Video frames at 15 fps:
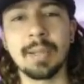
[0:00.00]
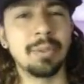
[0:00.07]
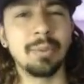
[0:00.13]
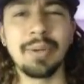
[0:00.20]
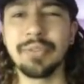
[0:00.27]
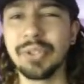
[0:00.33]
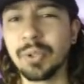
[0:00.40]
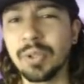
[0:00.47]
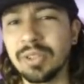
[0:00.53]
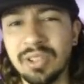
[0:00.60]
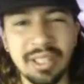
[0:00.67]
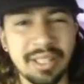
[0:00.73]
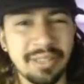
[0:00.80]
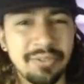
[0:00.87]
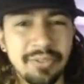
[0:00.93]
So whether you're
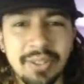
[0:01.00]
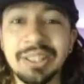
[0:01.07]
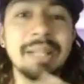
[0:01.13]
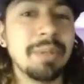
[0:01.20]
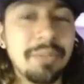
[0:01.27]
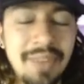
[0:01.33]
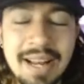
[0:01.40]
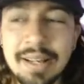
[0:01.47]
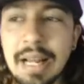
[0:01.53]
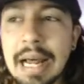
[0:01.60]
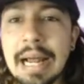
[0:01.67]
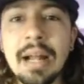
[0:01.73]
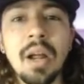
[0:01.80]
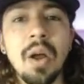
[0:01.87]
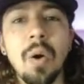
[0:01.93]
looking for a cheap
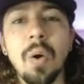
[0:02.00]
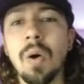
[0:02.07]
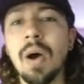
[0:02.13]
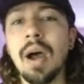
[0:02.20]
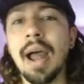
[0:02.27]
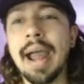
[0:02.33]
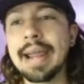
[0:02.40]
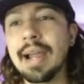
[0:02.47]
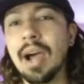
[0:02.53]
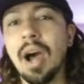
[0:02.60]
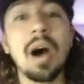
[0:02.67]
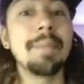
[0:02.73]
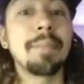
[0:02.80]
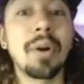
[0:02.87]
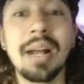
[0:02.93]
defender or a
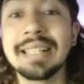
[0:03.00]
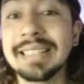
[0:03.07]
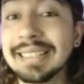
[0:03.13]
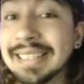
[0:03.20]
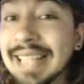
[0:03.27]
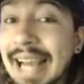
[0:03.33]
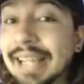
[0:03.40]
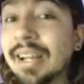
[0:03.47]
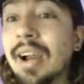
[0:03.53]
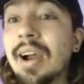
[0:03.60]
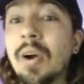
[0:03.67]
high price attacker